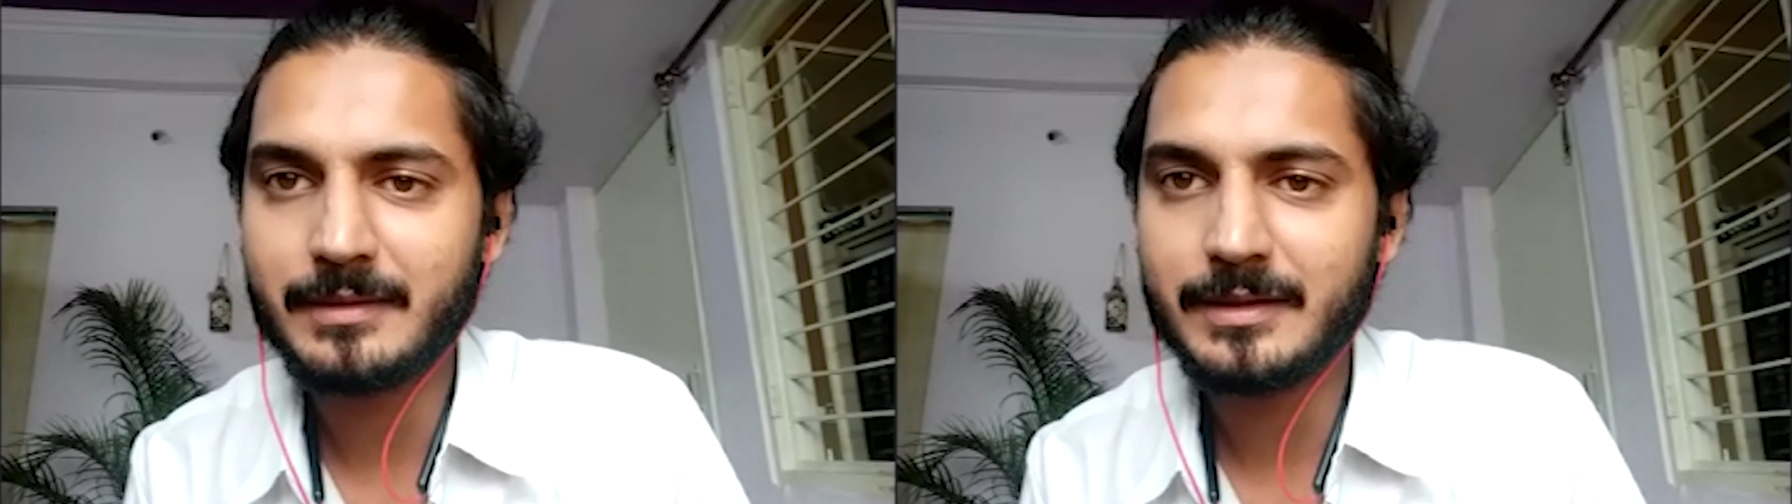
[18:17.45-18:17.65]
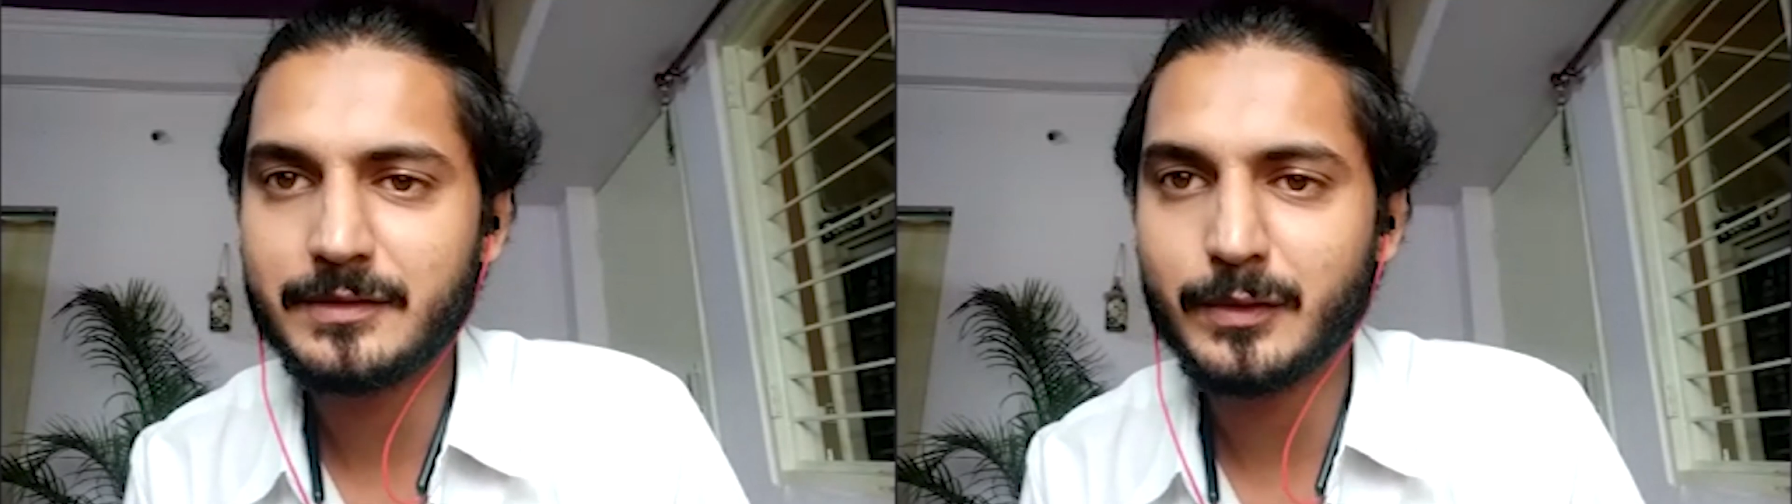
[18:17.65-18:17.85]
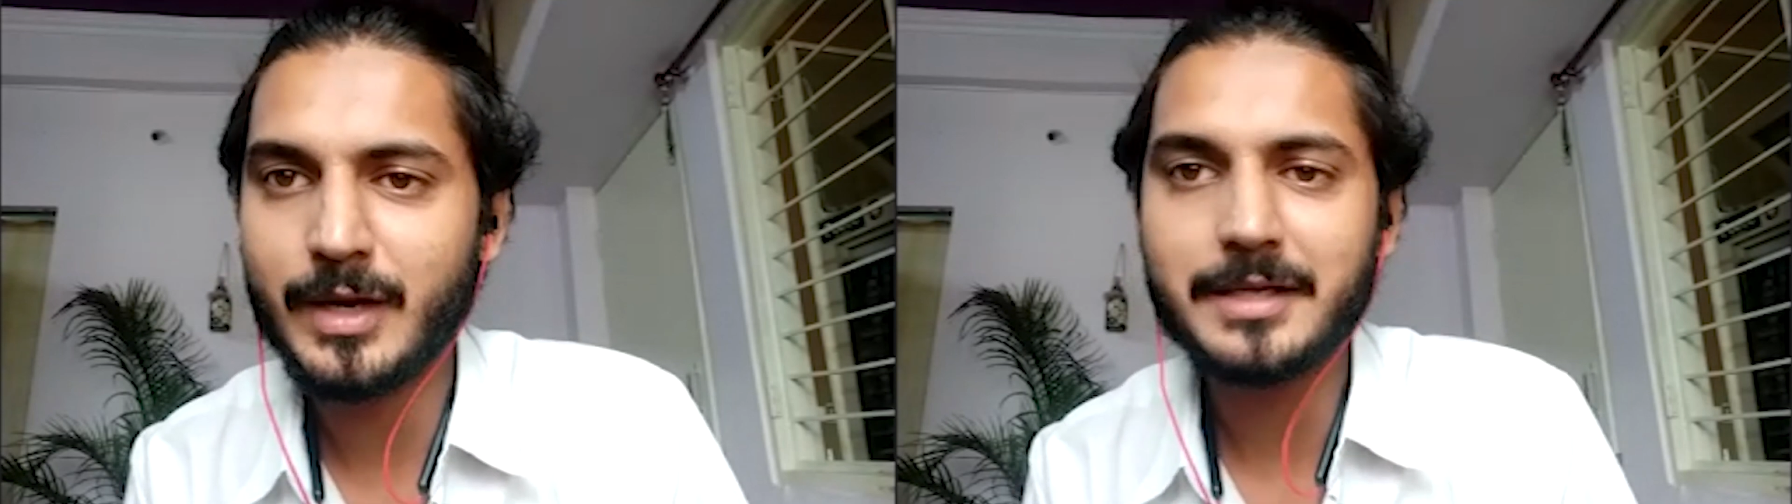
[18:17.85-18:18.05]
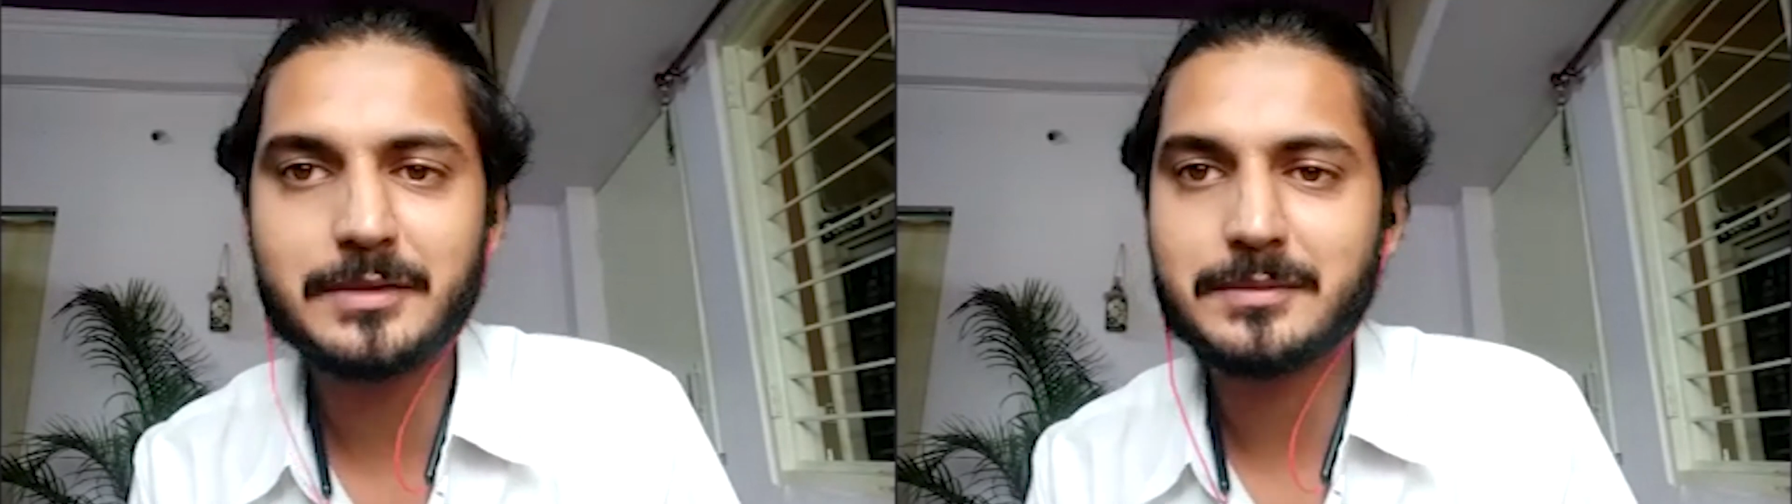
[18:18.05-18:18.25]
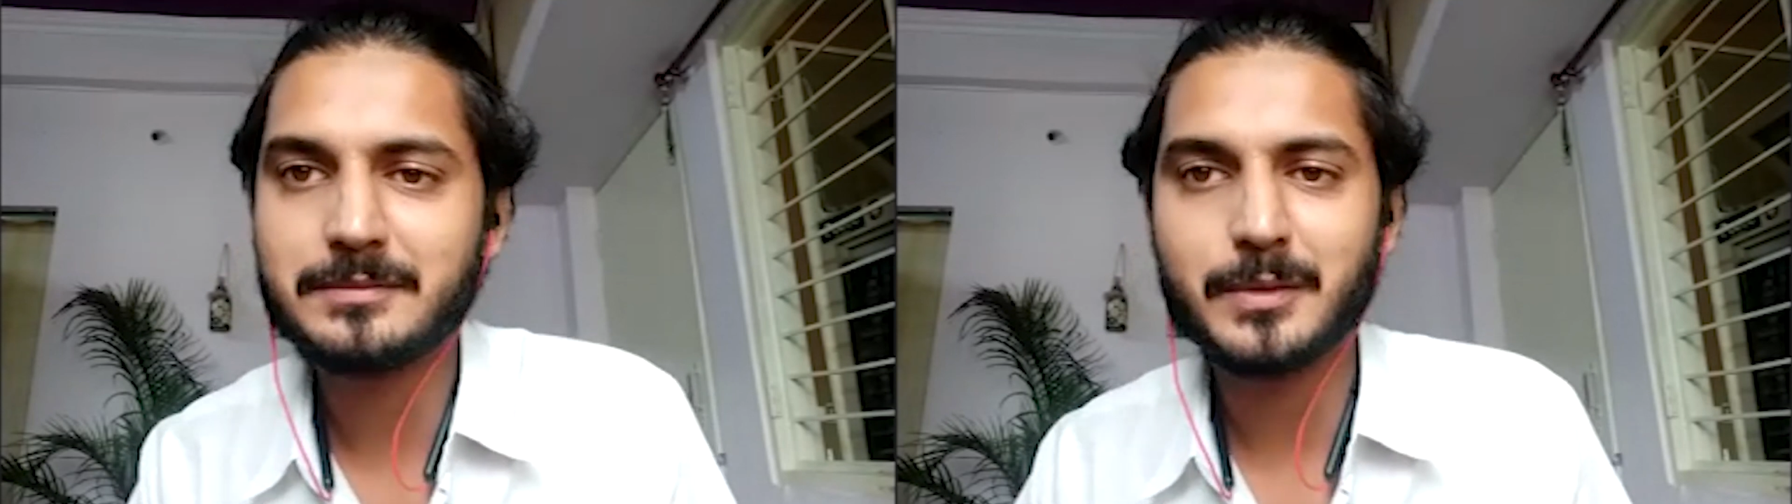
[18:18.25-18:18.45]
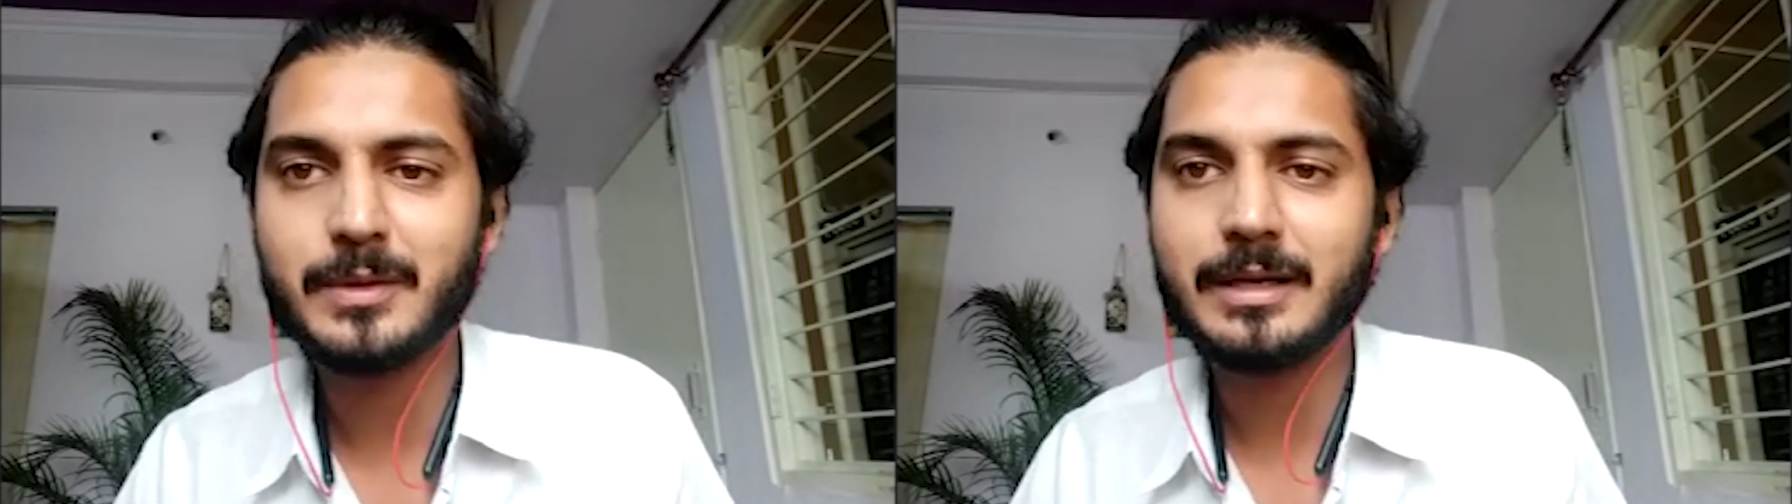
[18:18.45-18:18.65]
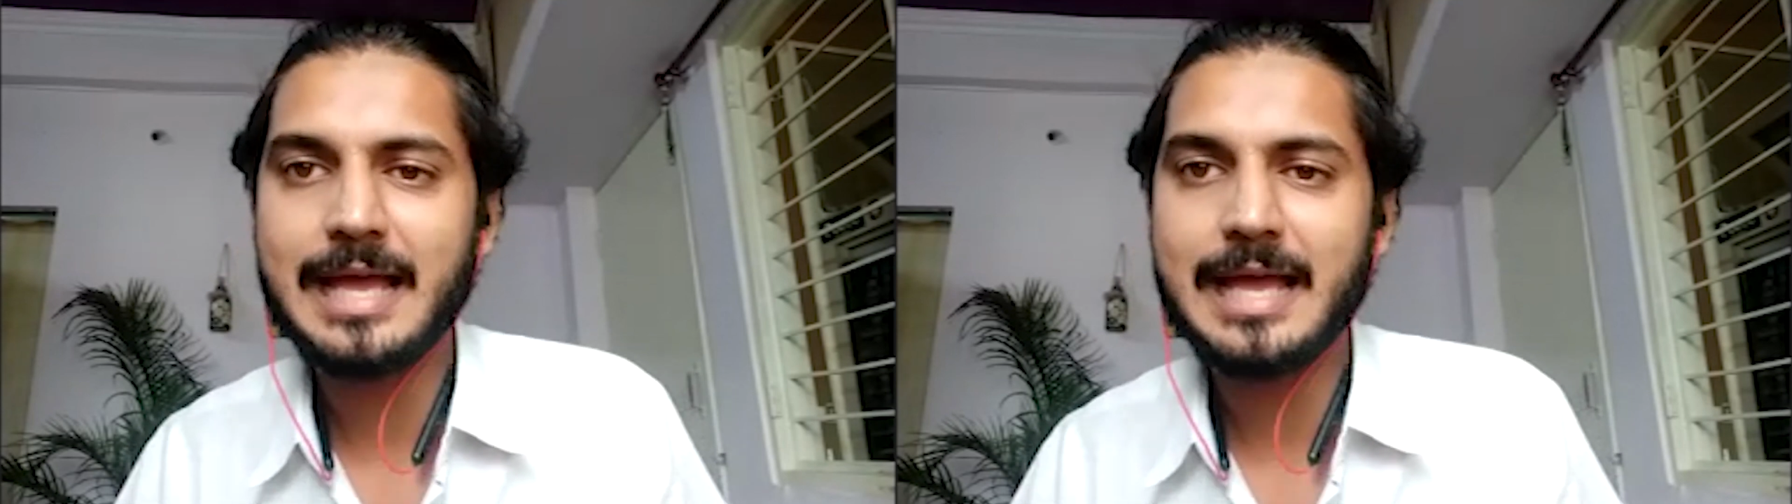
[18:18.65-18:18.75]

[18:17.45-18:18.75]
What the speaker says: So I took a